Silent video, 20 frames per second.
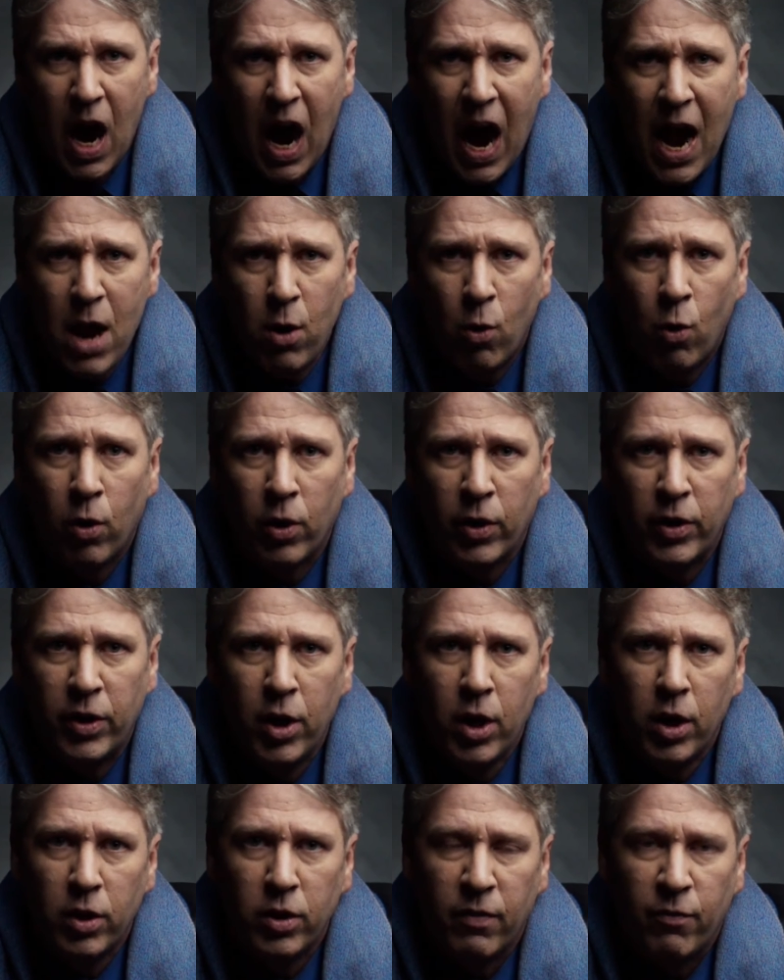I ordered
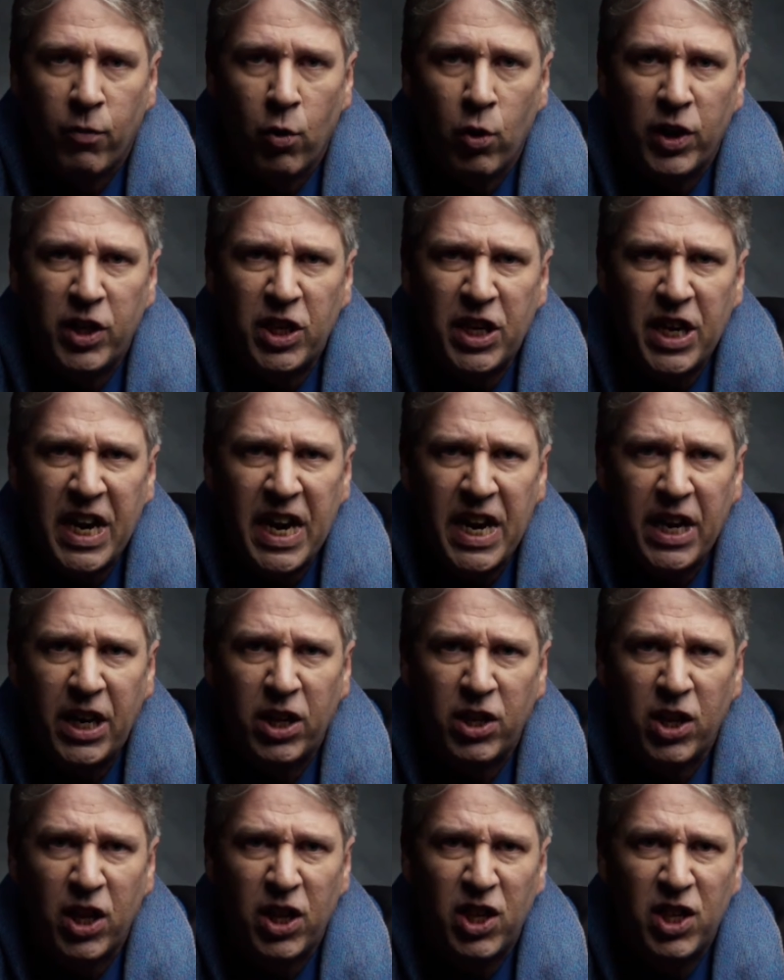the furnace
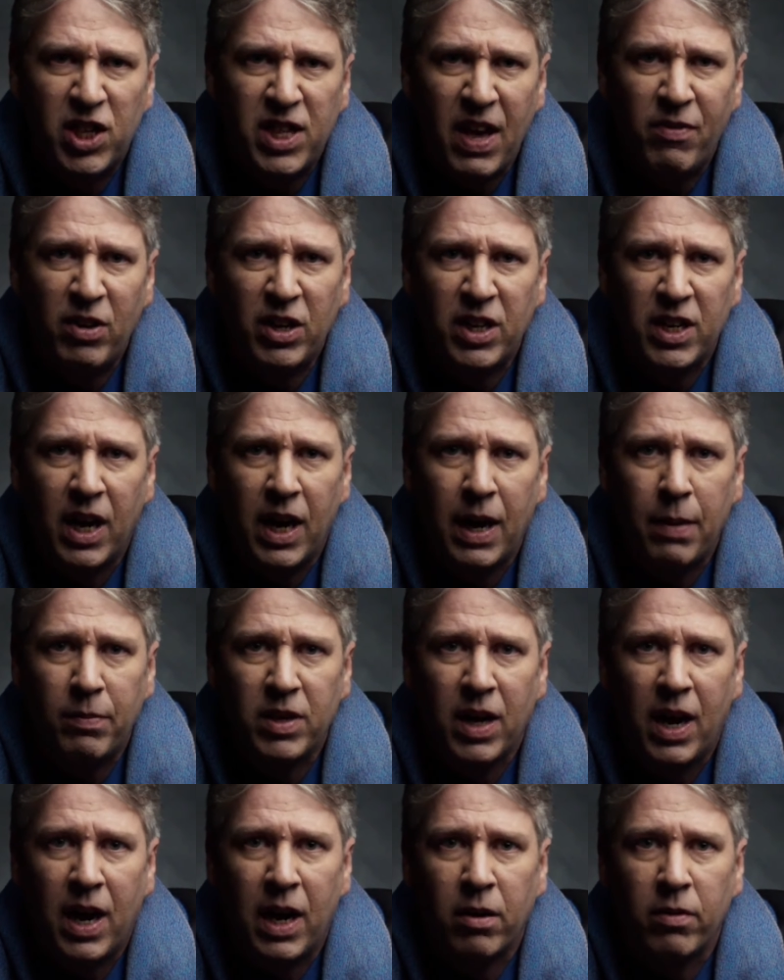heated to seven times
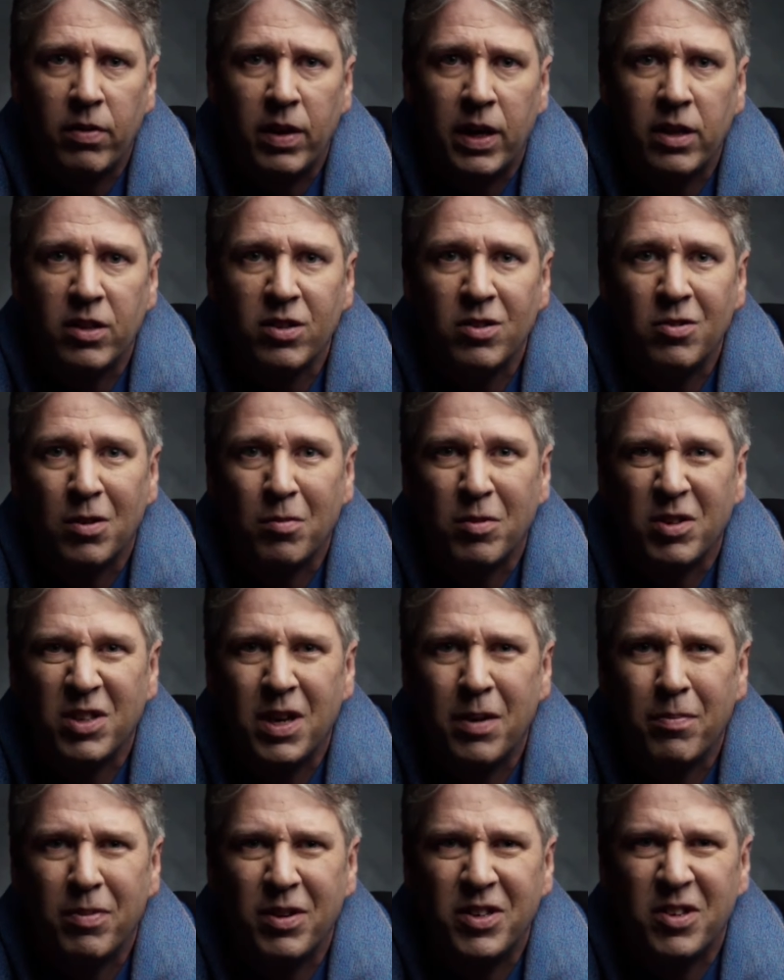hotter than its normal
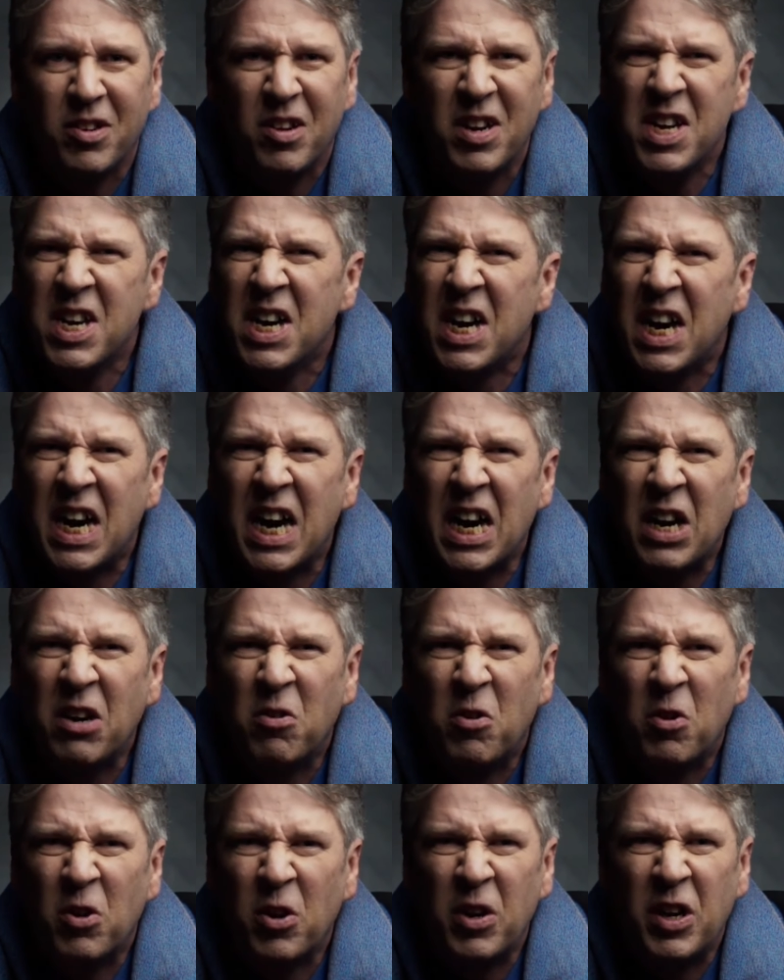temperature. I
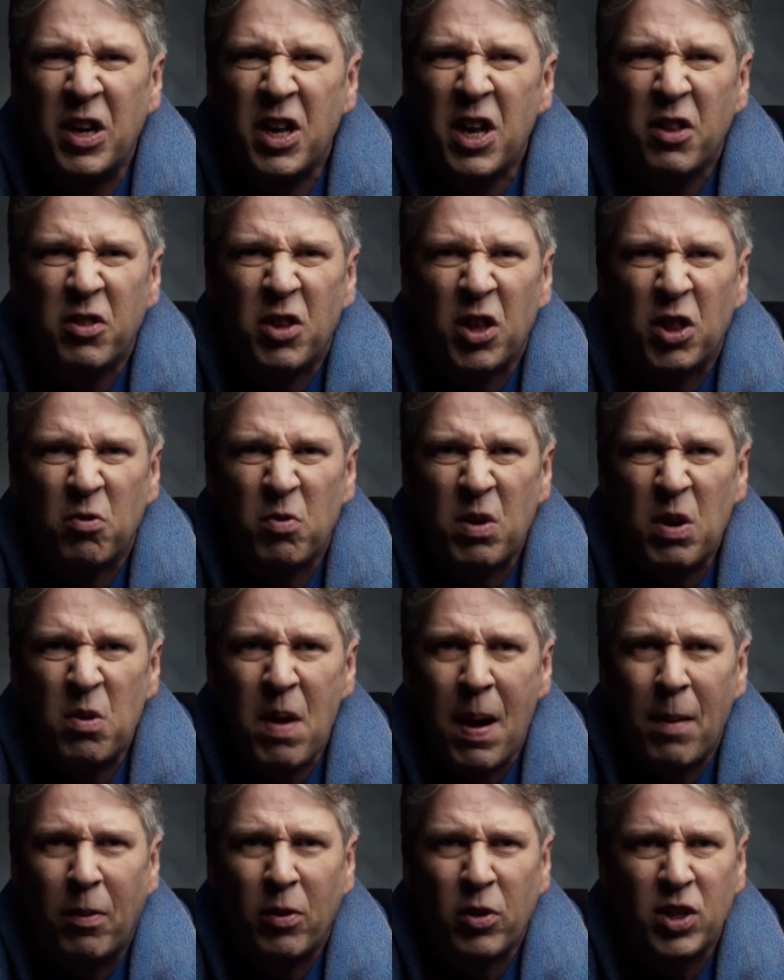ordered the three
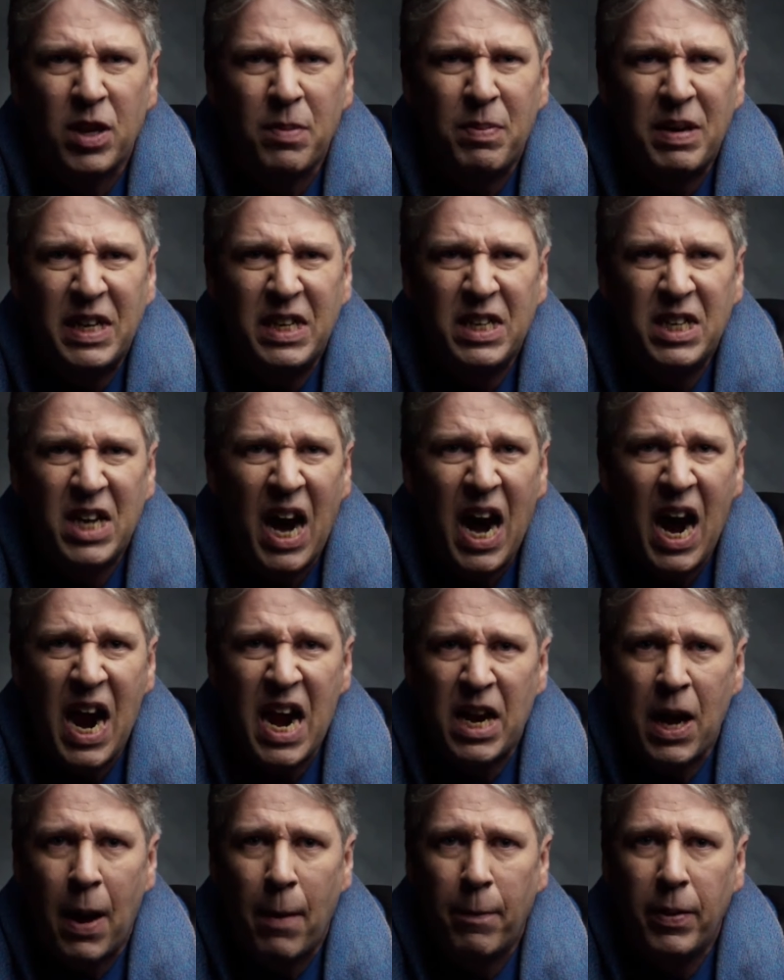rebels to be
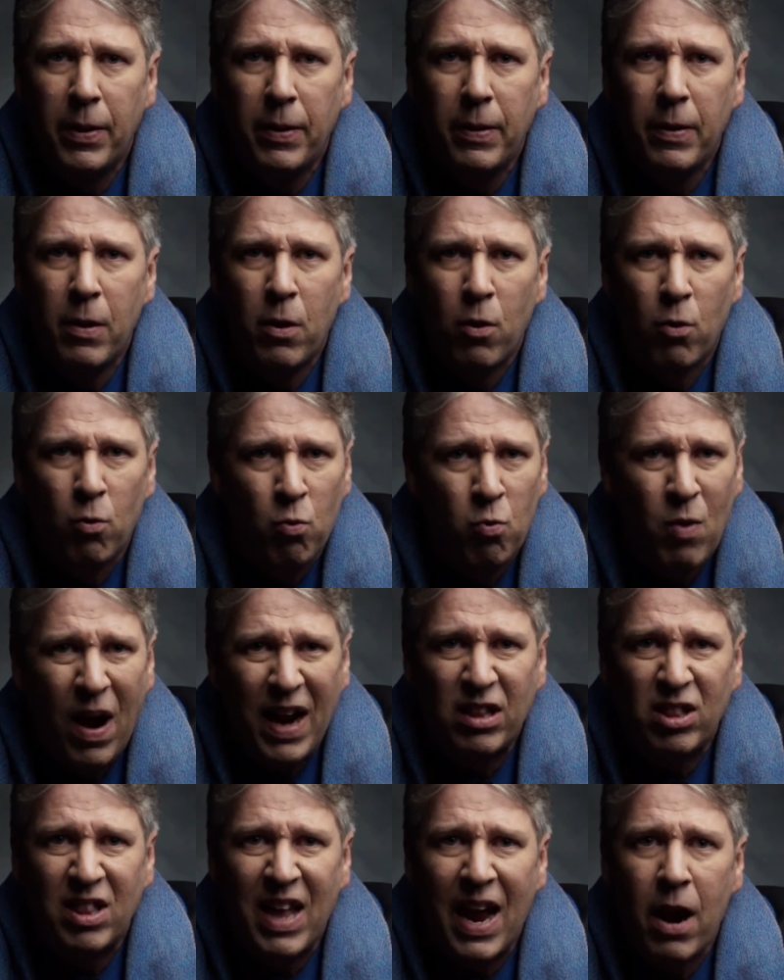tied up,
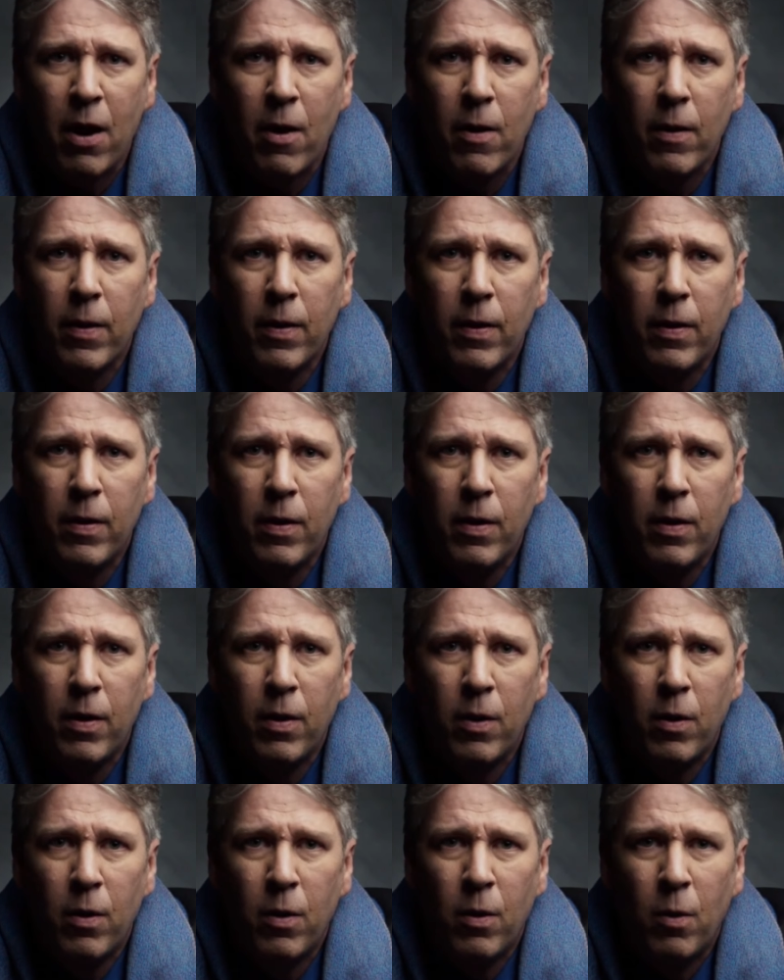right there,
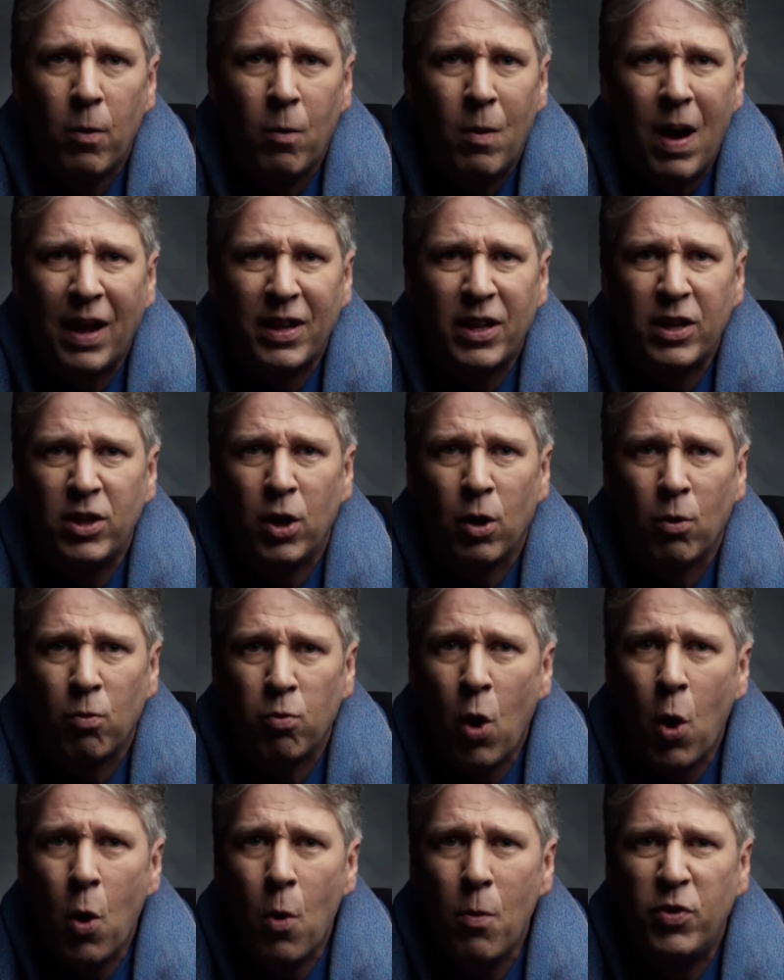while in their
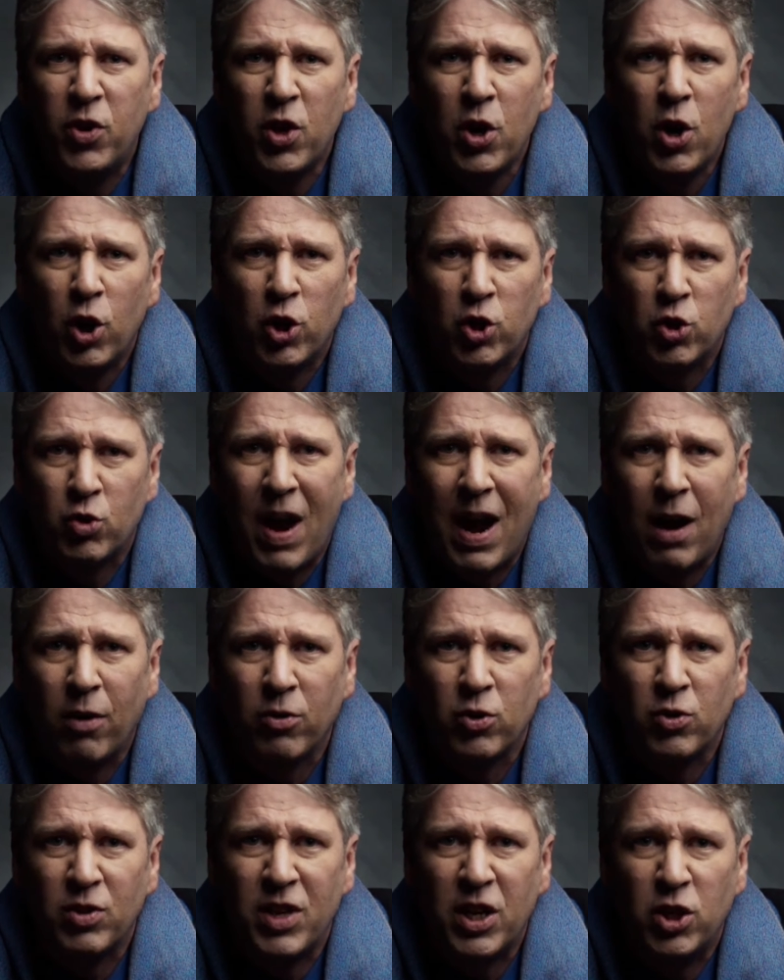robes,
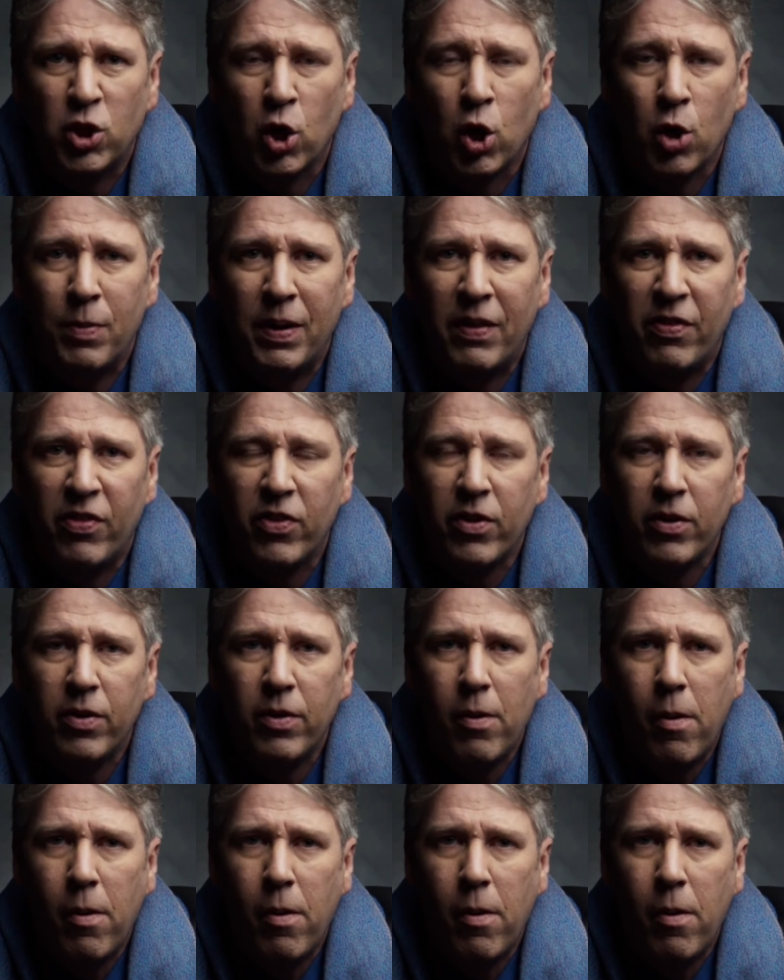trousers, and turbans